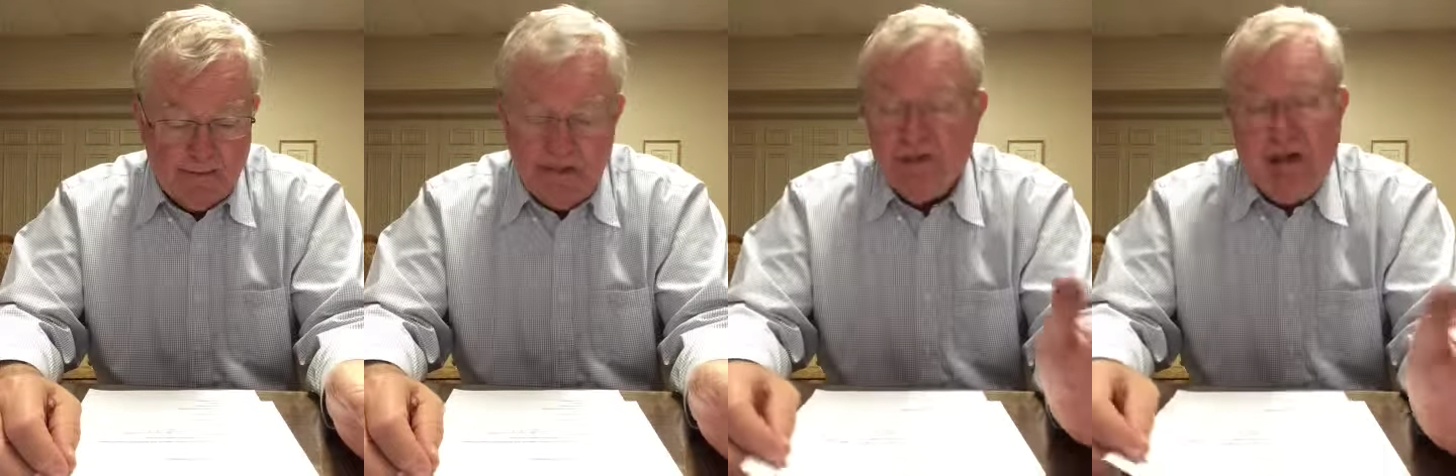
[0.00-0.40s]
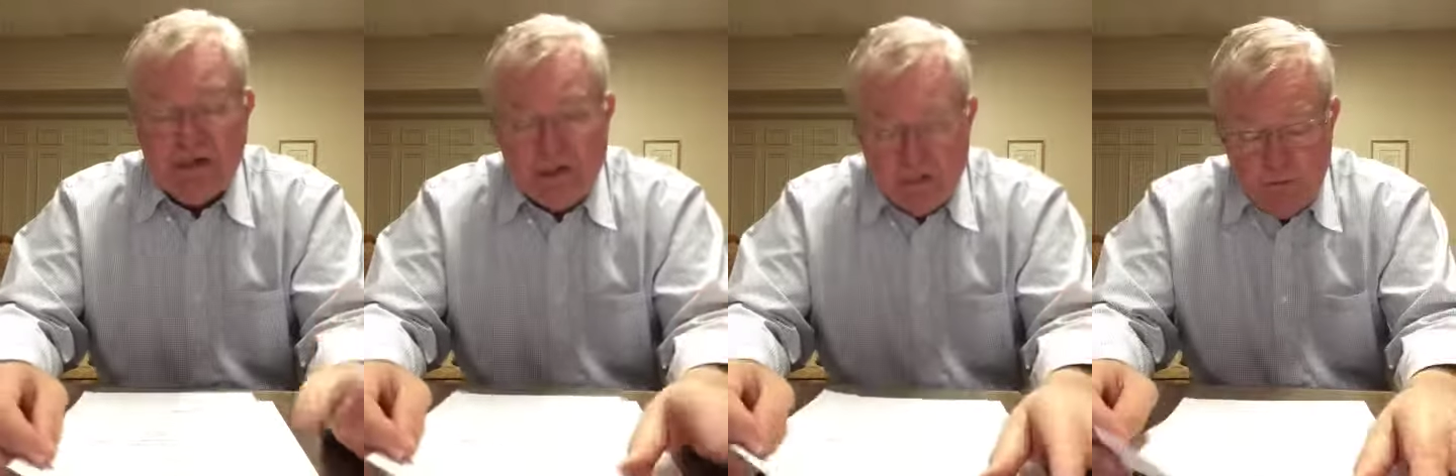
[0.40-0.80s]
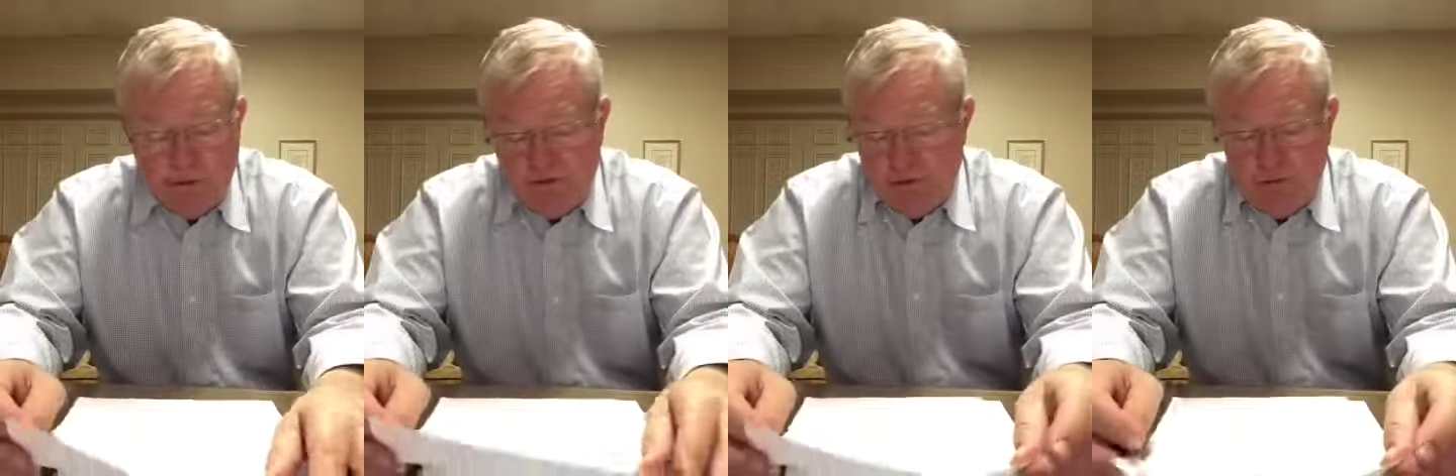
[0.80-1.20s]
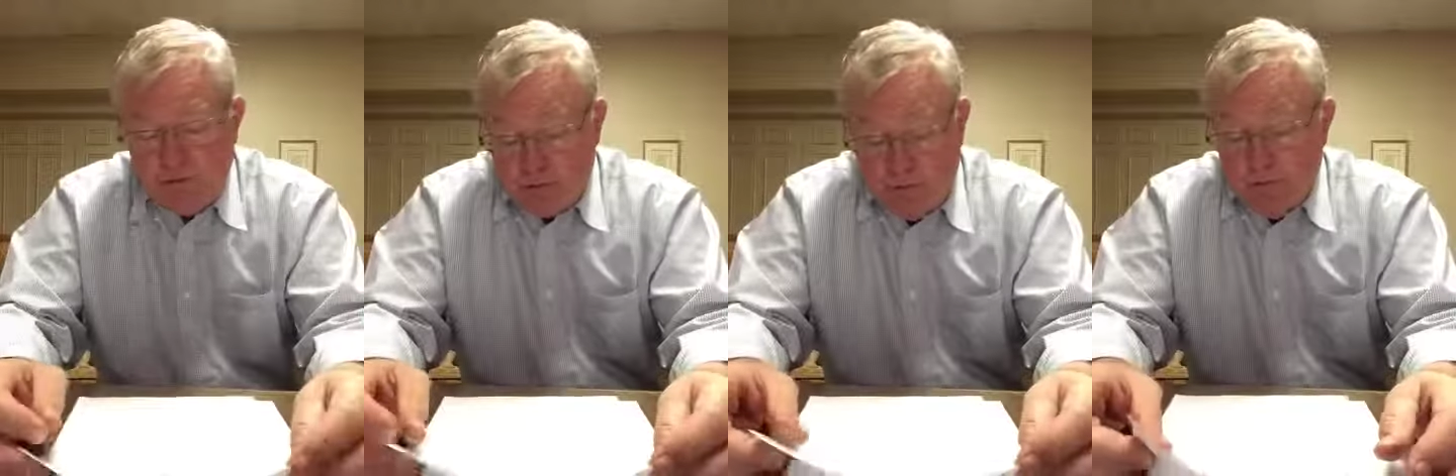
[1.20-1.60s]
Each has his own
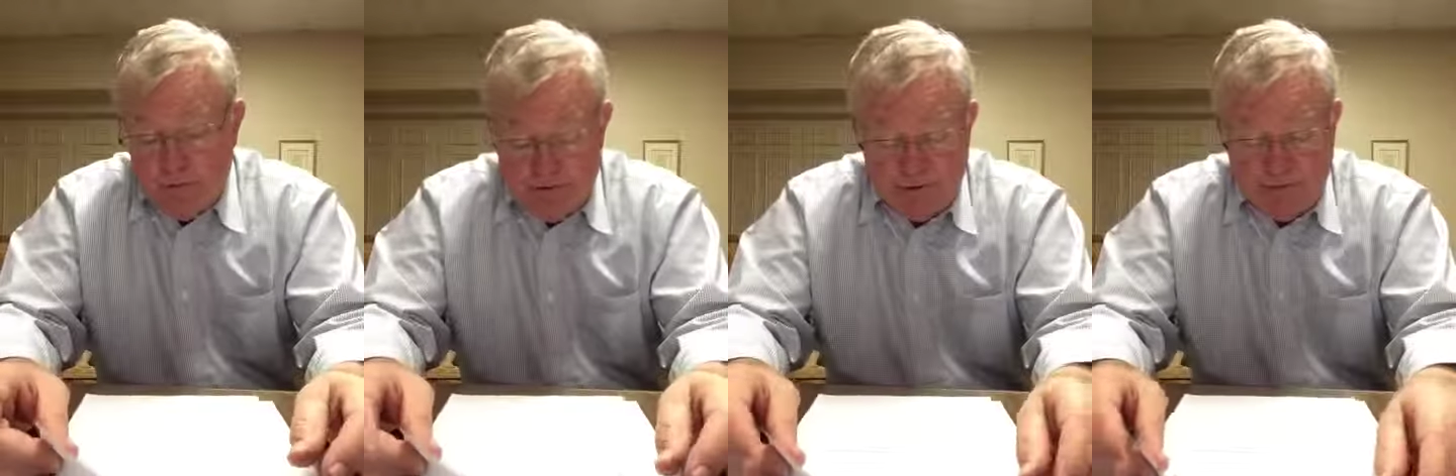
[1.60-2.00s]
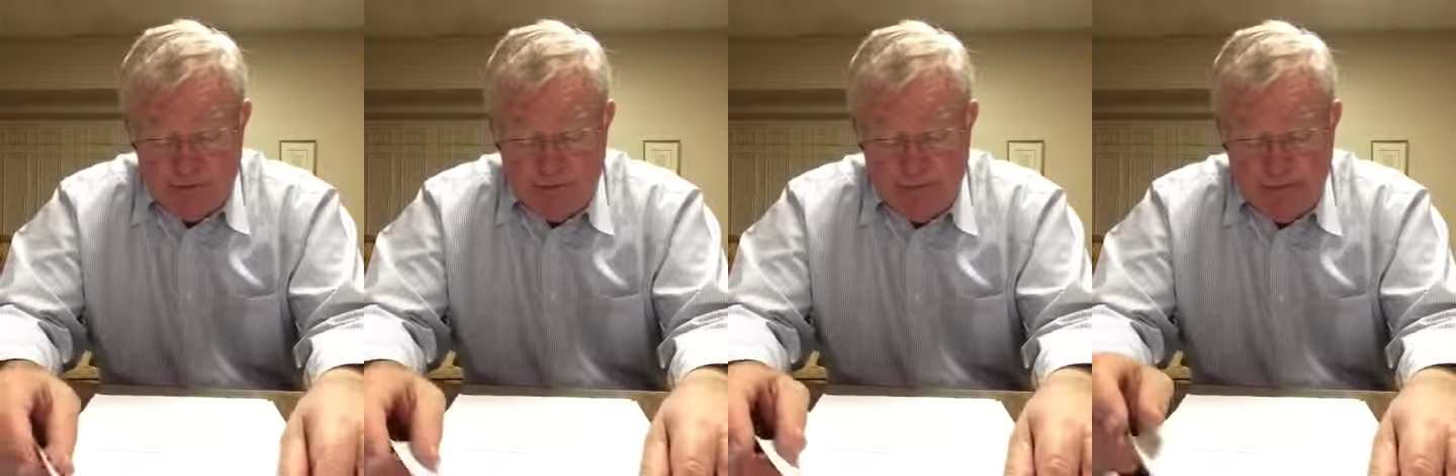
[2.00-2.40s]
issues or her own issues.